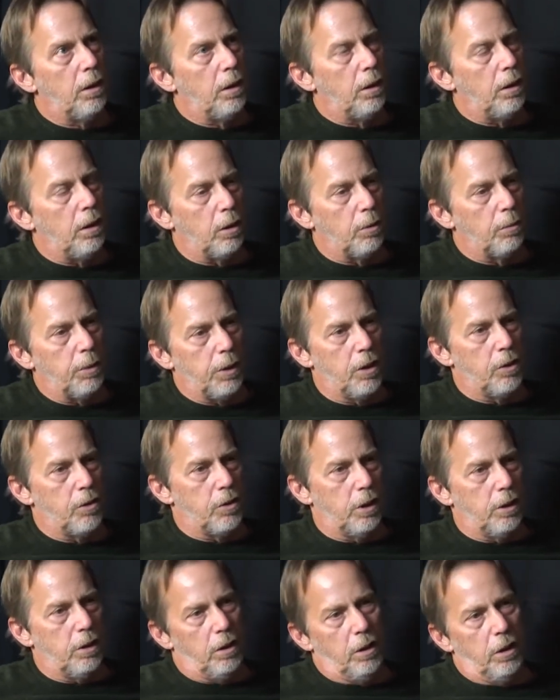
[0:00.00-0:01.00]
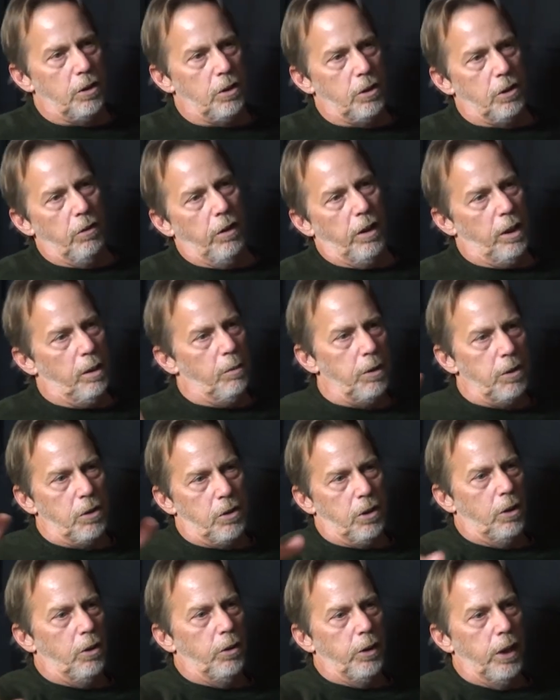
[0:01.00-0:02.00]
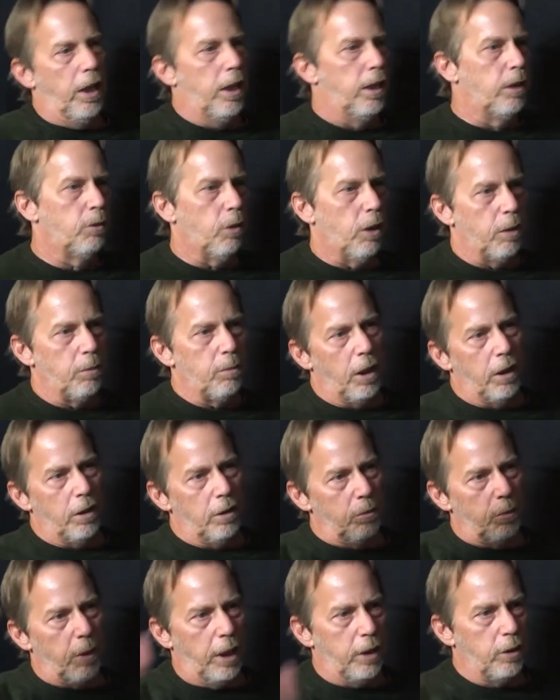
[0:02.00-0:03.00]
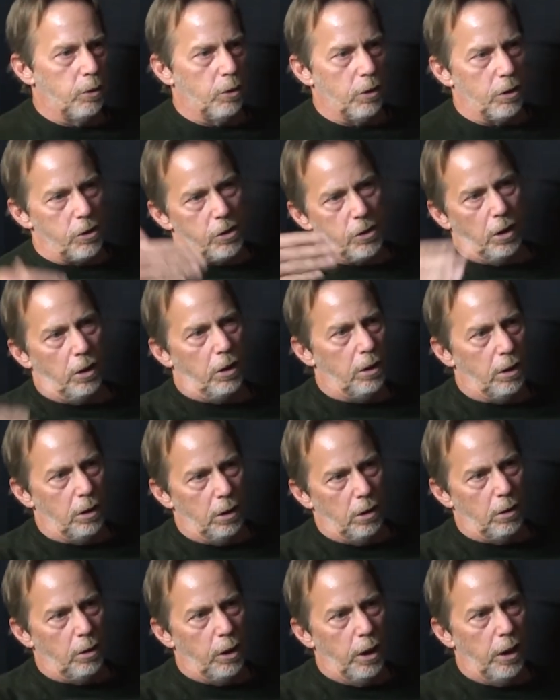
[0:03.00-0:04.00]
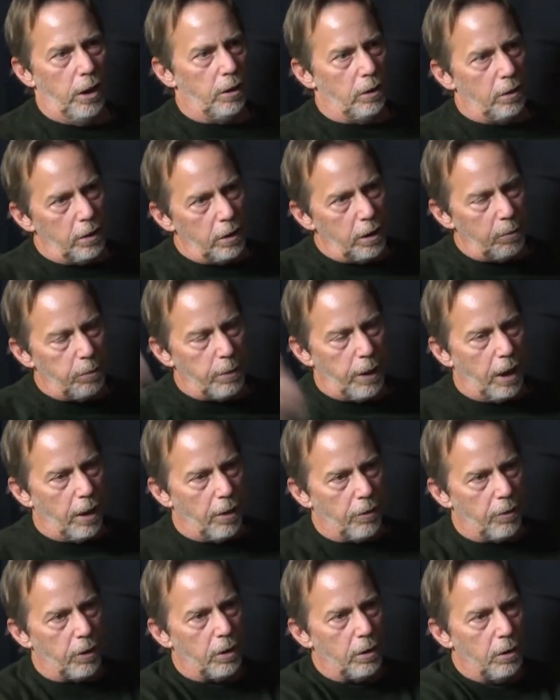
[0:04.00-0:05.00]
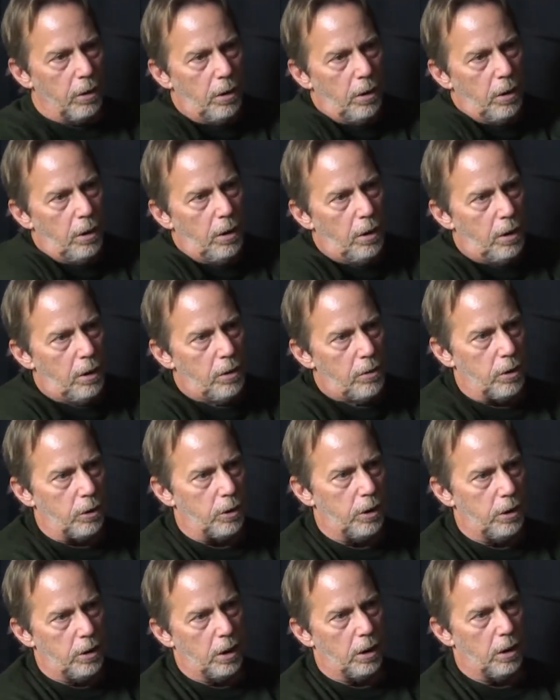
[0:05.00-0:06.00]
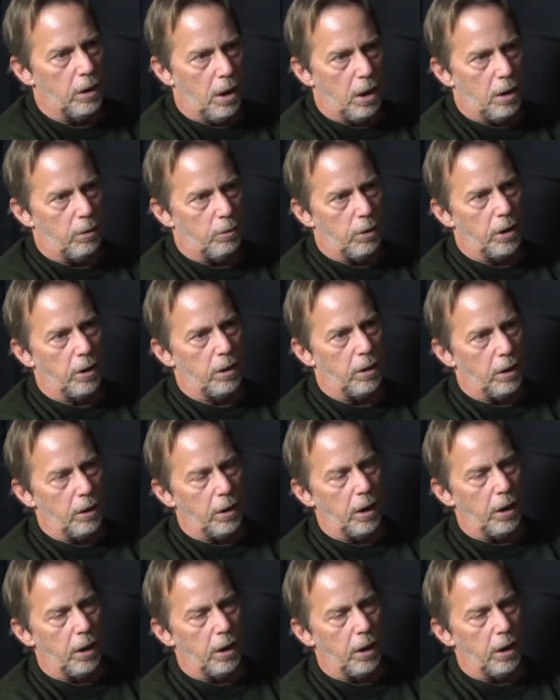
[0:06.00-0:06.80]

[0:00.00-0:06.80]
you know, because it its development slowed down. Why PyTorch started a little later and then passed it. So he did a lot of work on